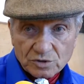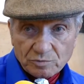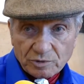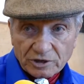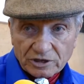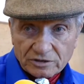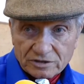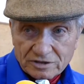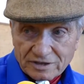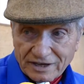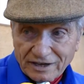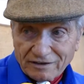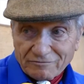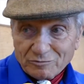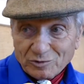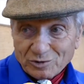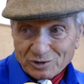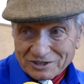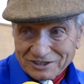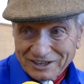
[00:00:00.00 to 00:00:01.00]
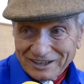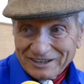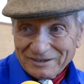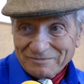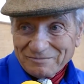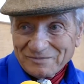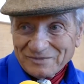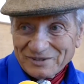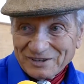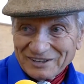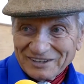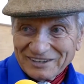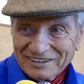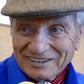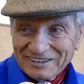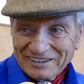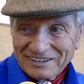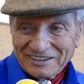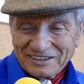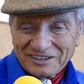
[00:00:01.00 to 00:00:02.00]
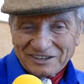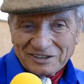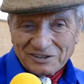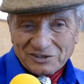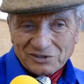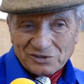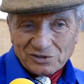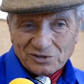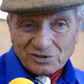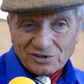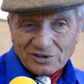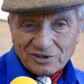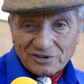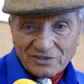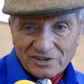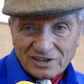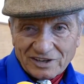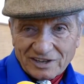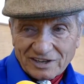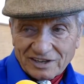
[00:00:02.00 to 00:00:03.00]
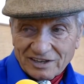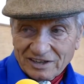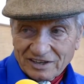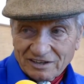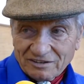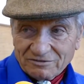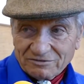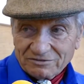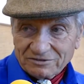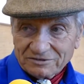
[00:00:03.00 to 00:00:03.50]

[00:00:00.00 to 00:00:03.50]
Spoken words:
because they have more time to learn than I have.